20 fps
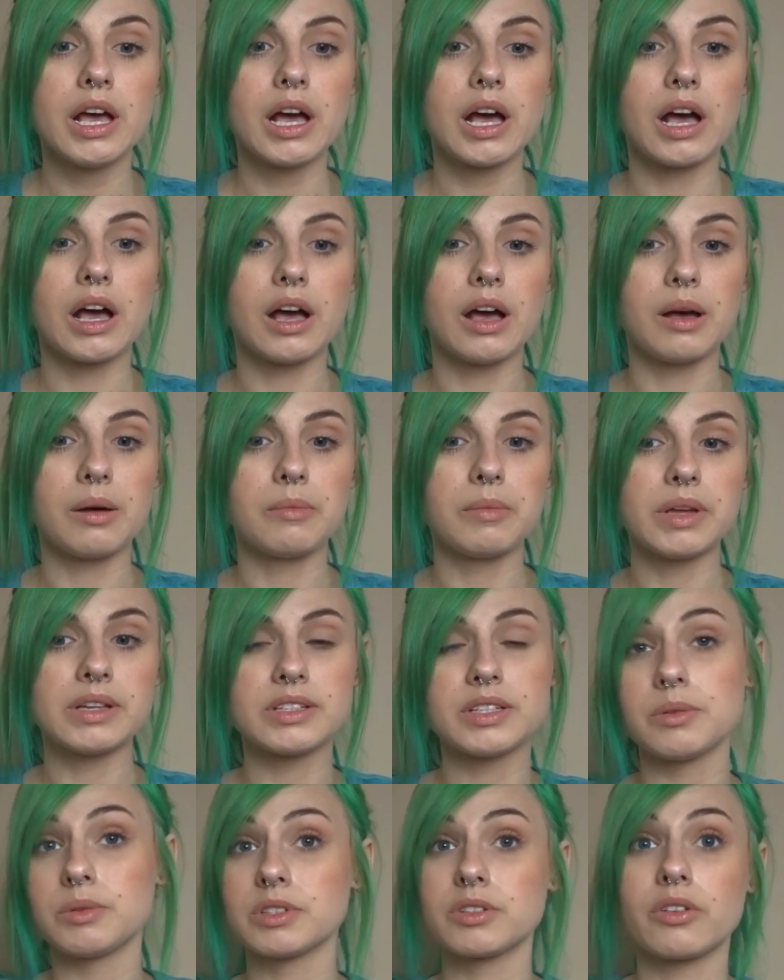and
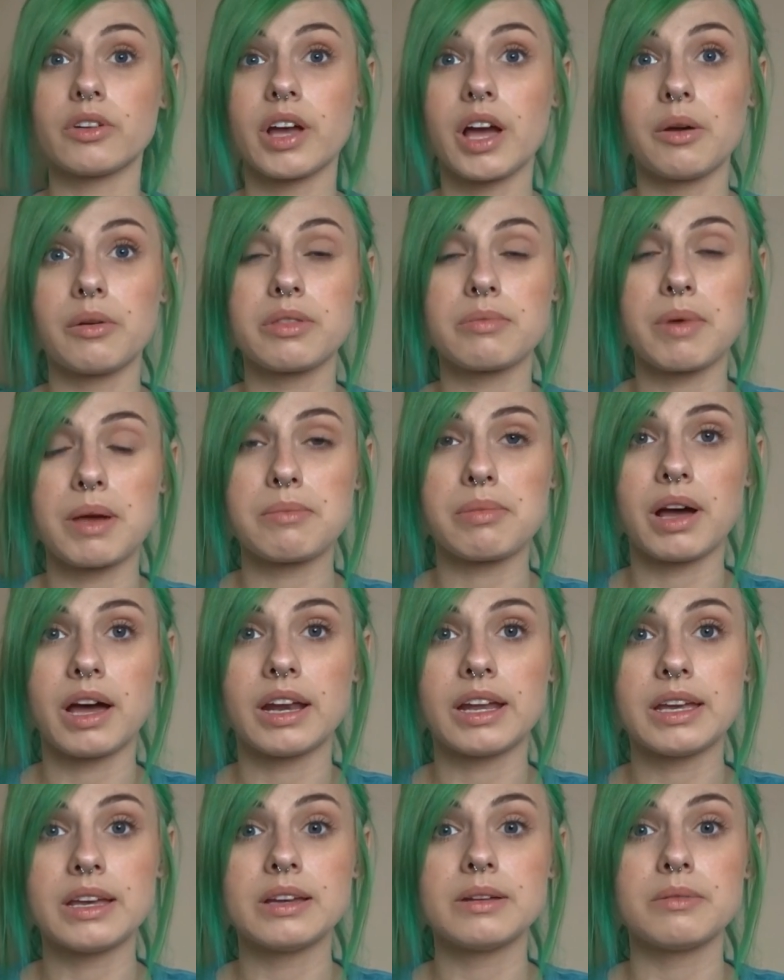see what's going on with my
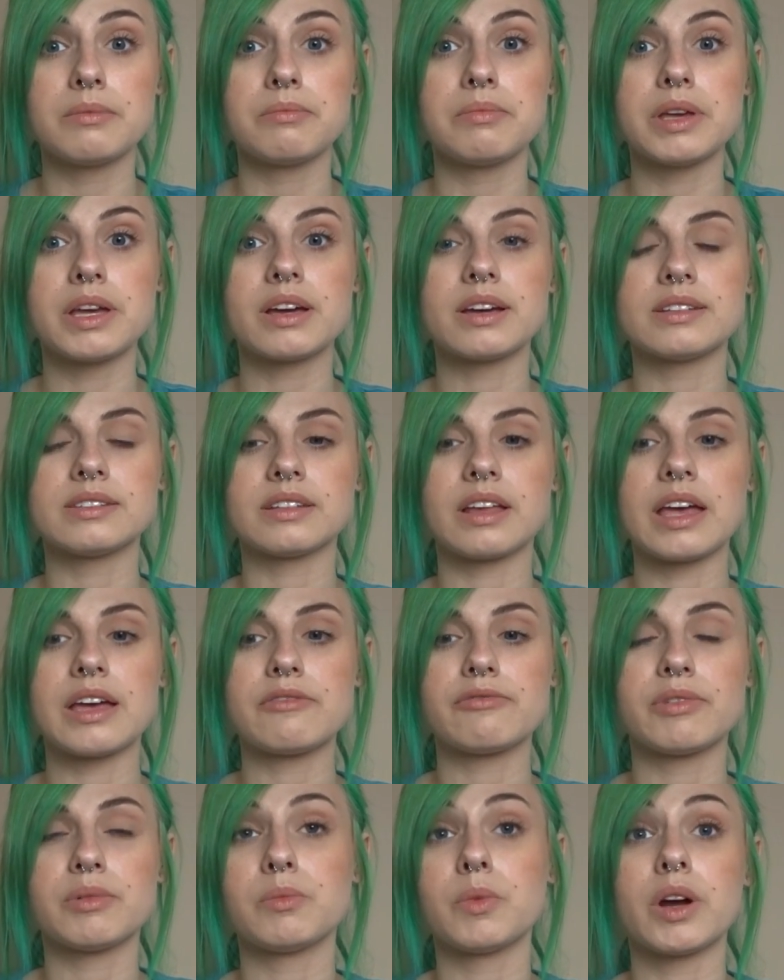body, because
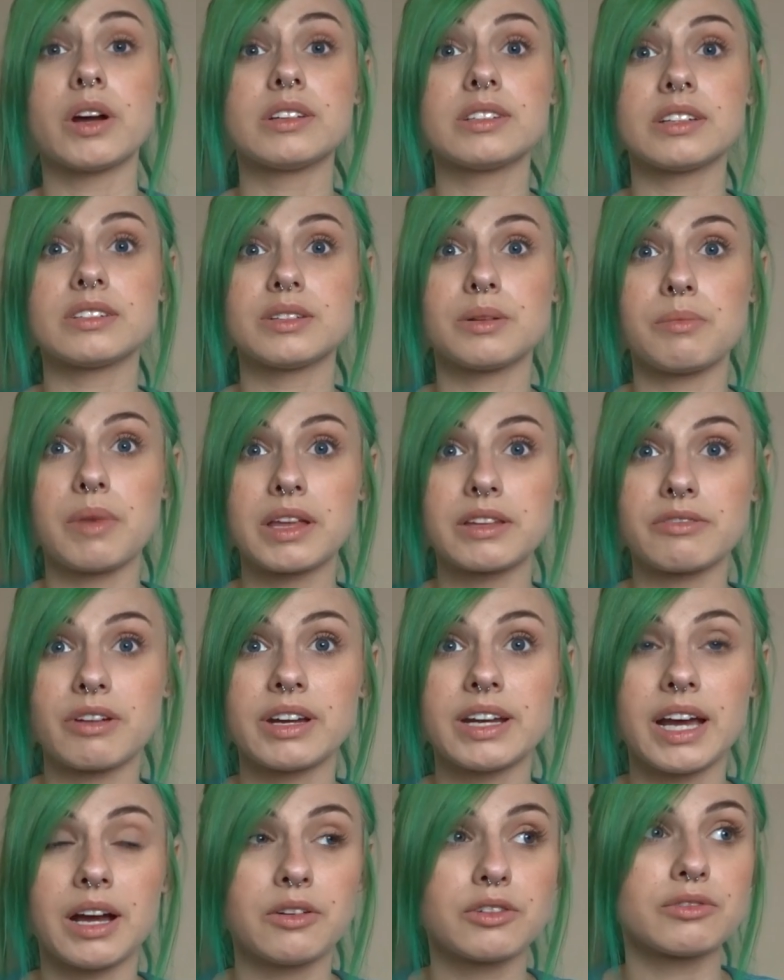like from where it's such a mess
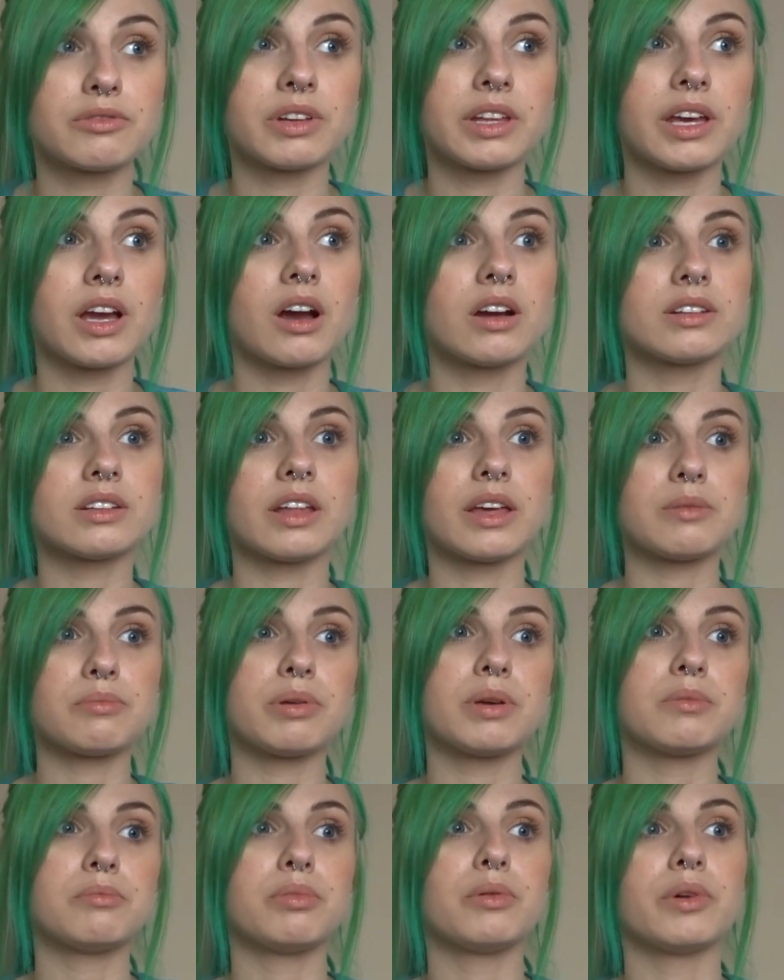right now, it's really hard to like
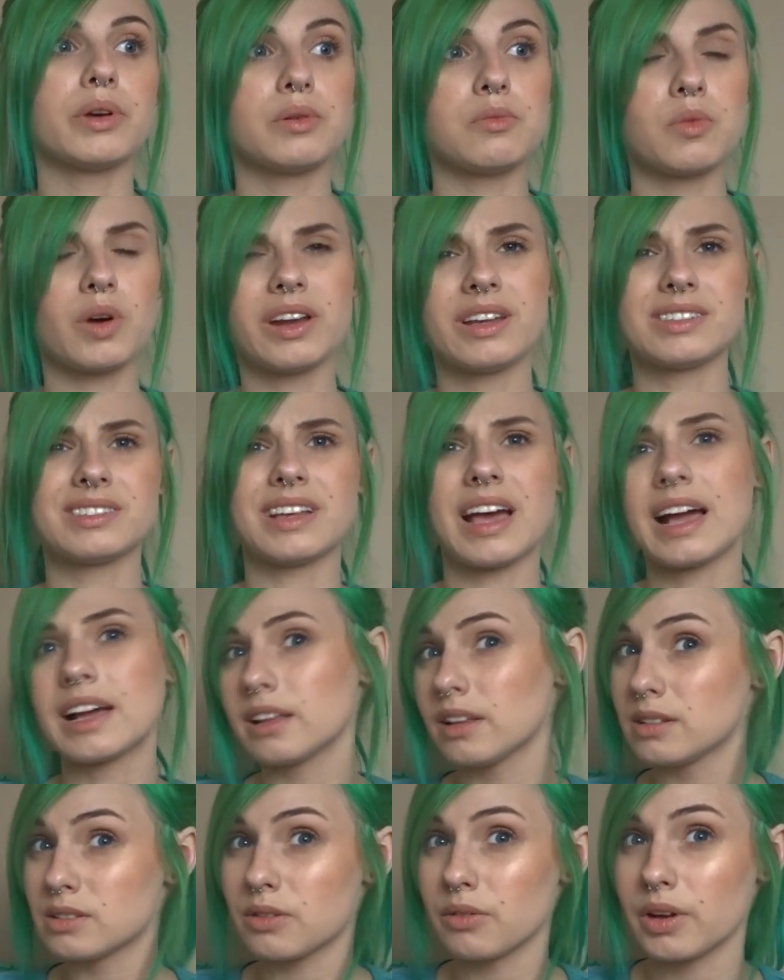pinpoint what
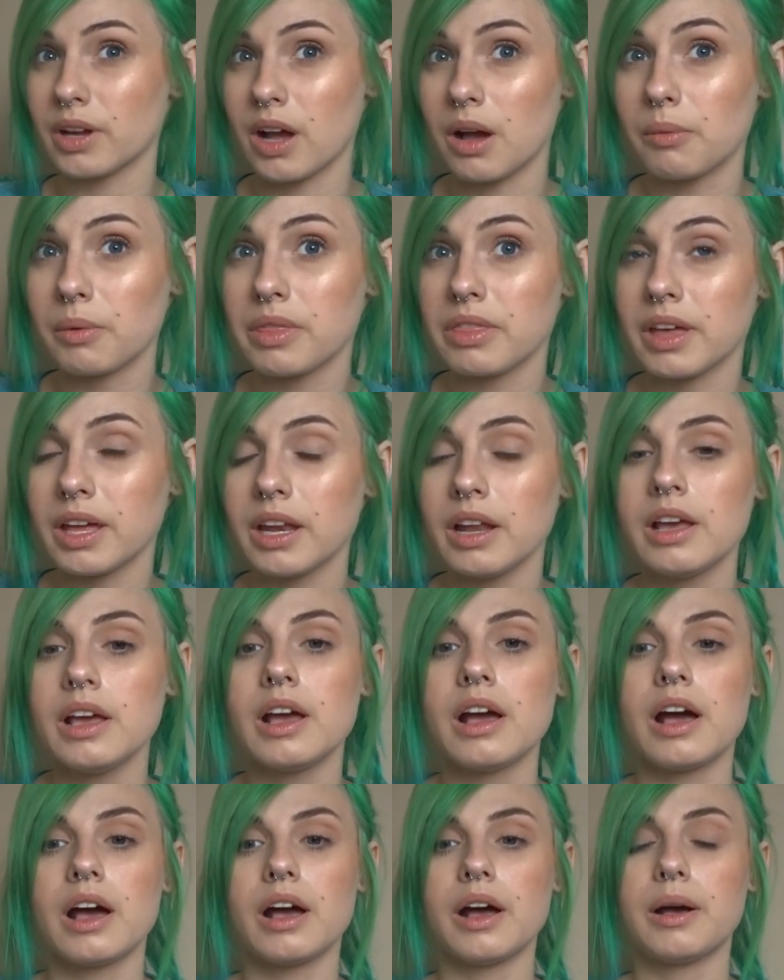exactly is going on with it.
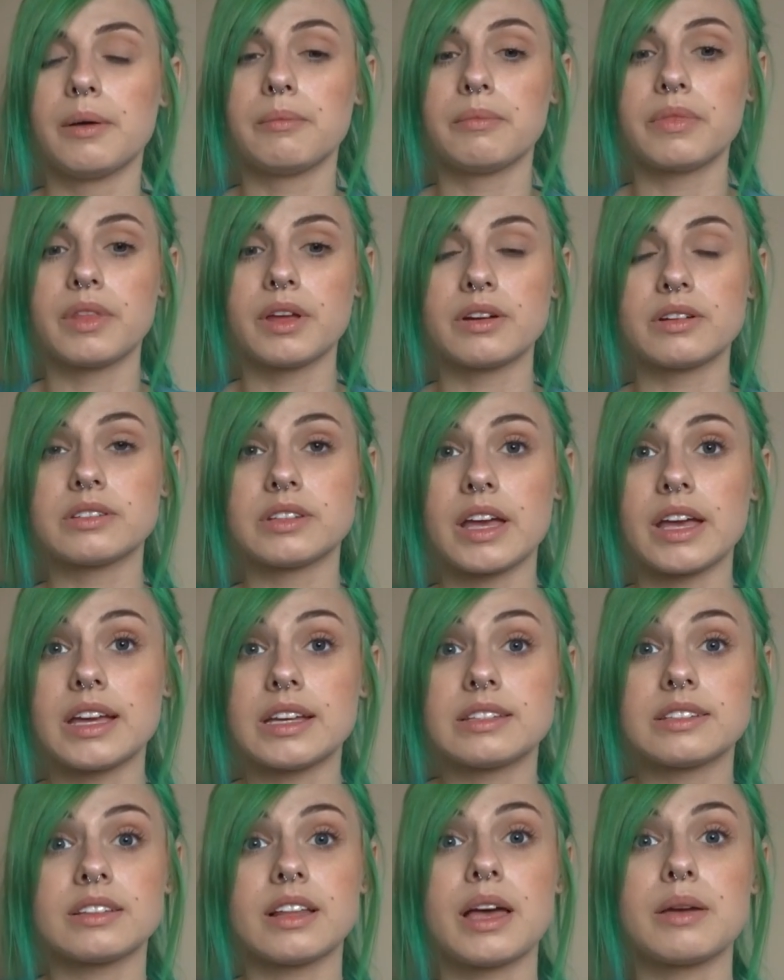There's a
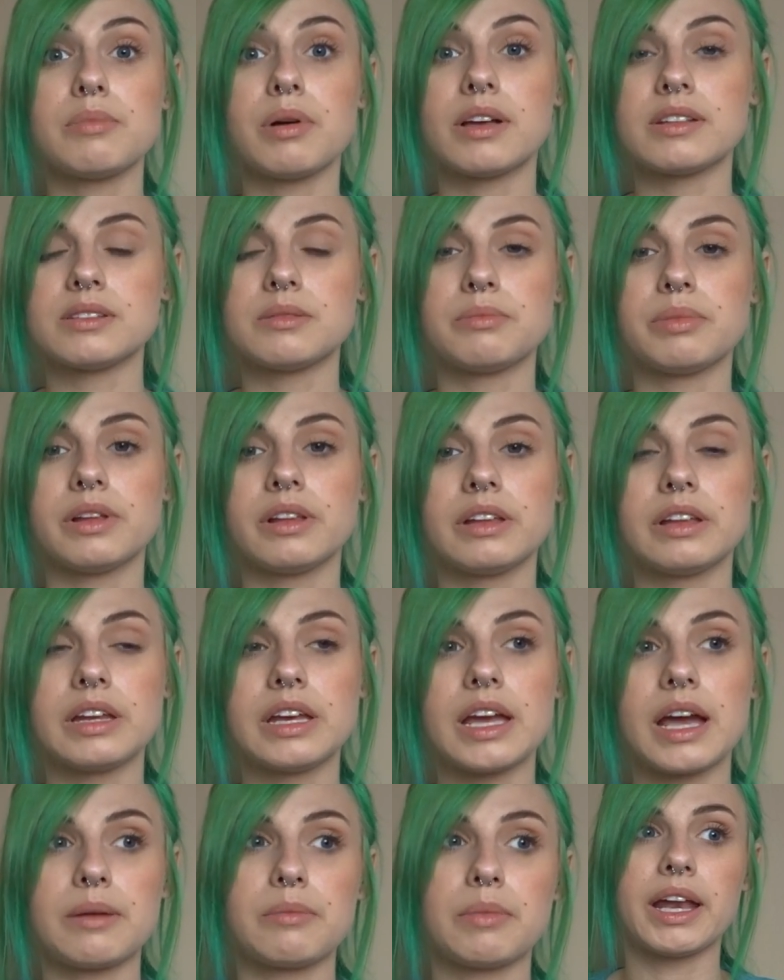slight
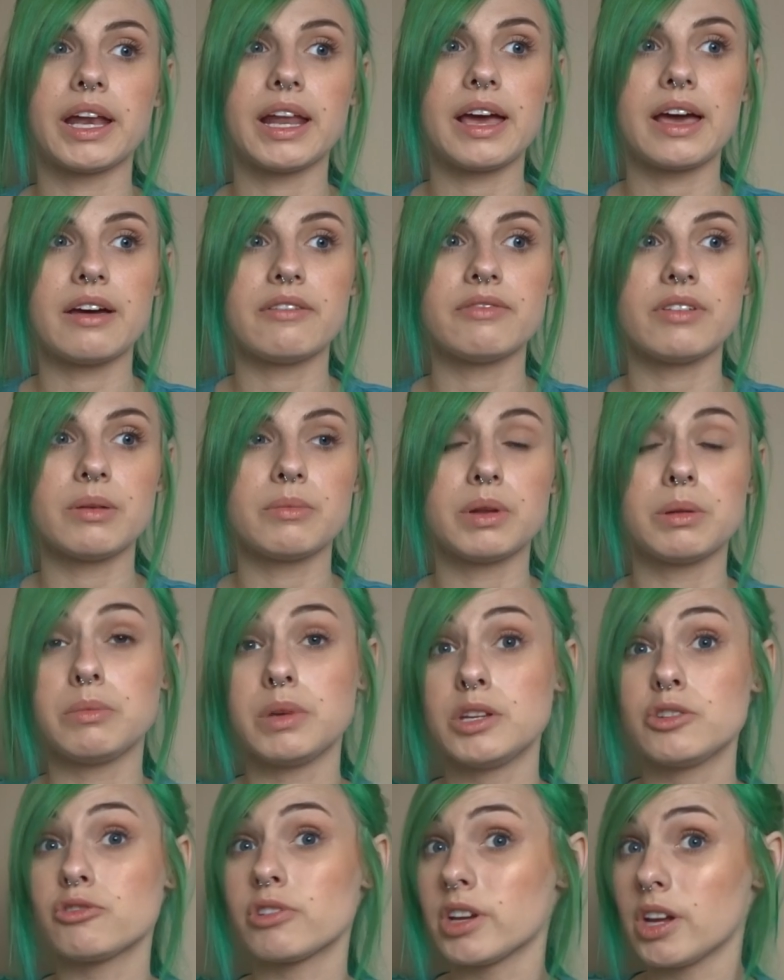possibility I have
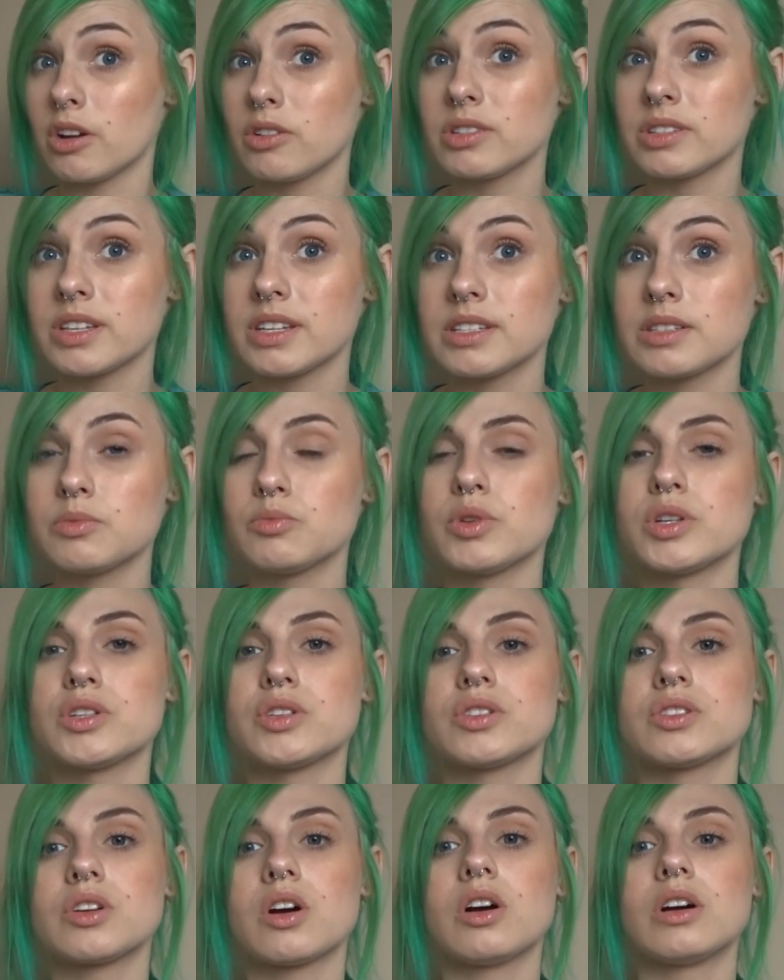endometriosis, which
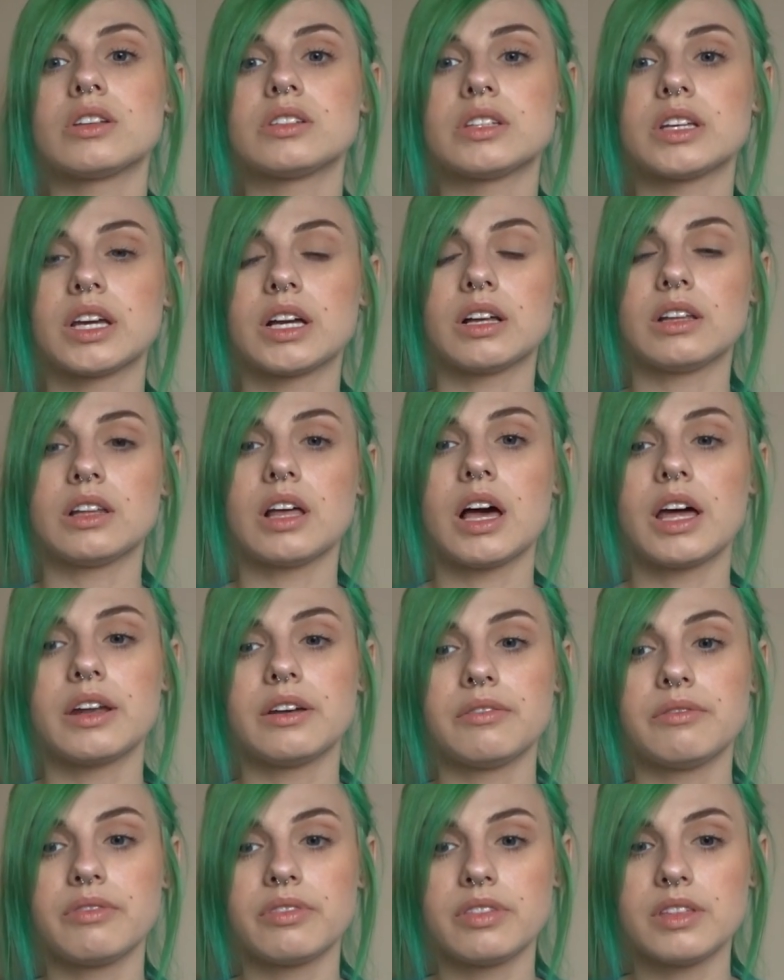is causing a lot
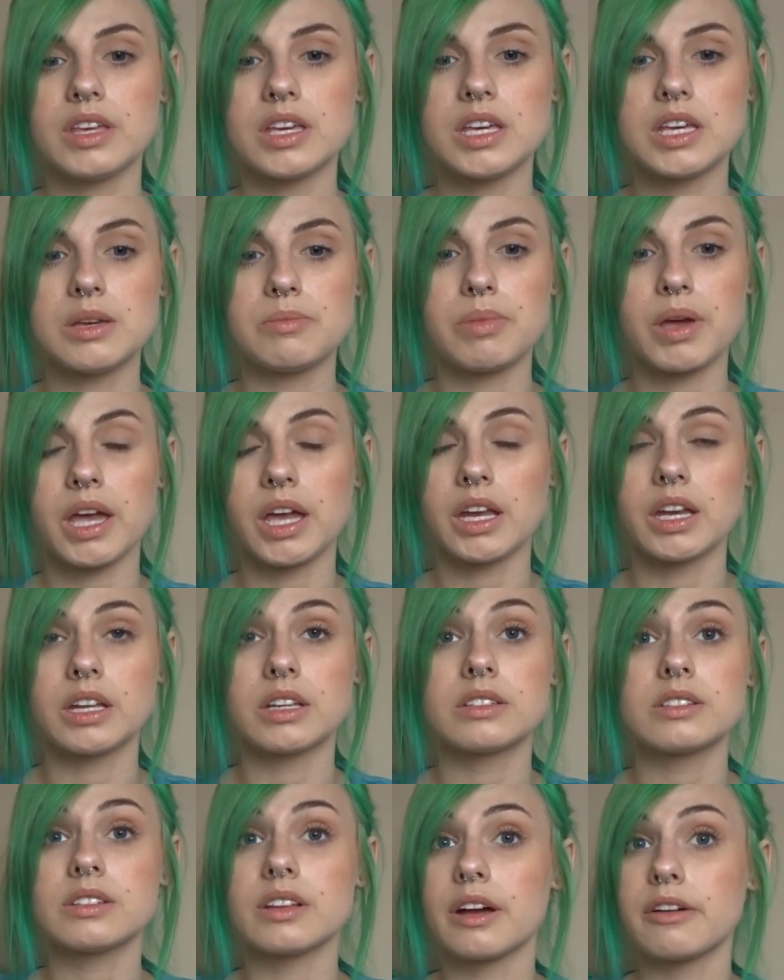of the pain
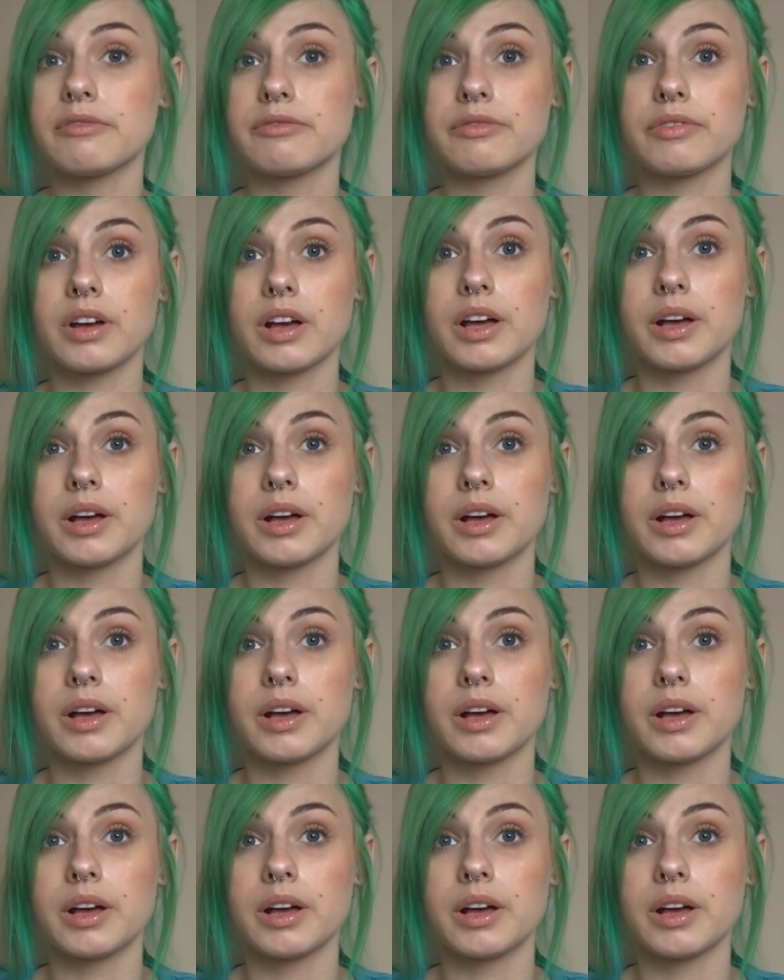and stuff.